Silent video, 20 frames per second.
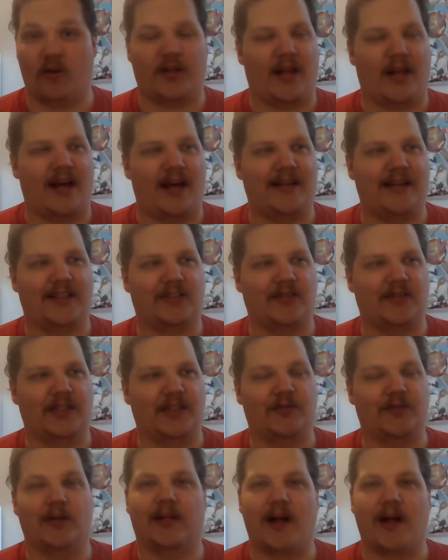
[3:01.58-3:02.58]
live
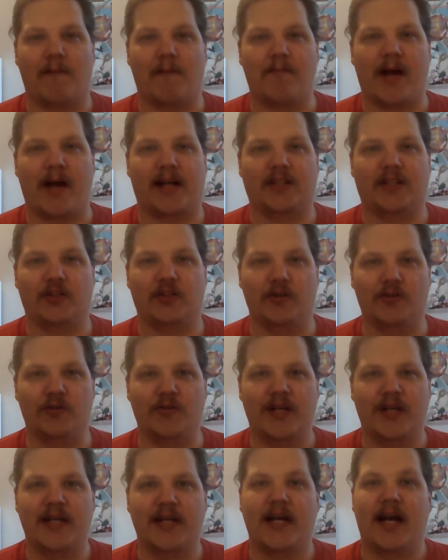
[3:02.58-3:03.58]
streams will come back too,
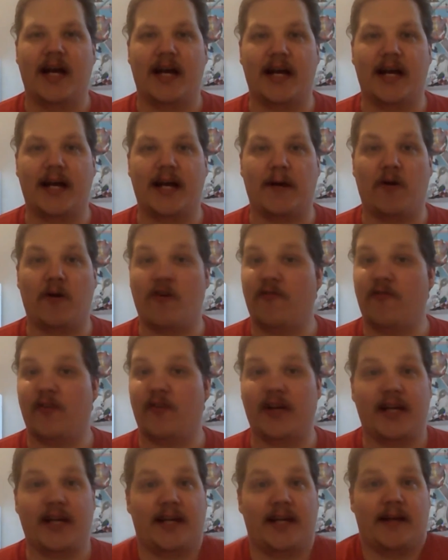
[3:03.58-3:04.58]
and
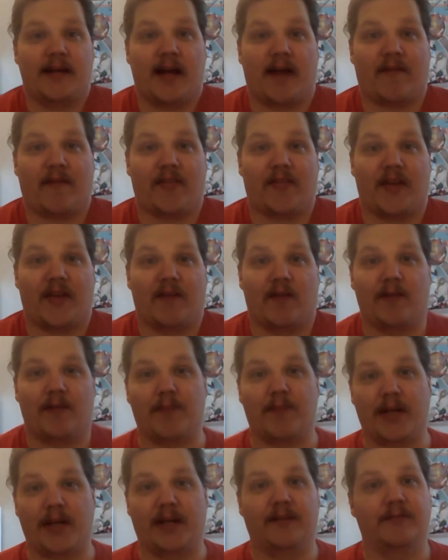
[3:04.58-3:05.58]
hopefully everything will
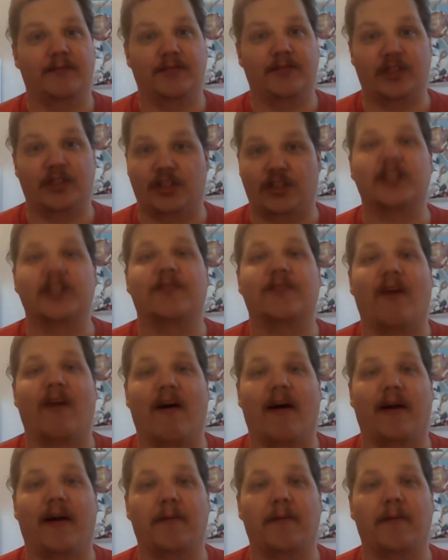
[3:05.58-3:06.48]
be just fine.